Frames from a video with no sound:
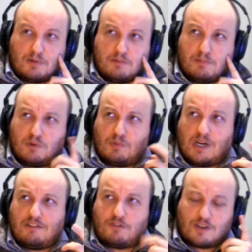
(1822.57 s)
but
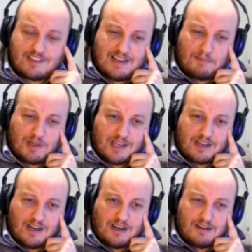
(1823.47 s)
what if, for example, like
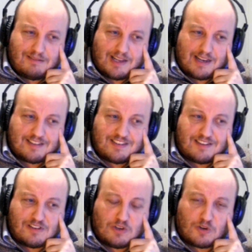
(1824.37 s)
a
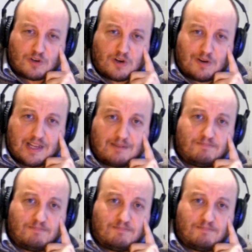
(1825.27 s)
16-year-old girl like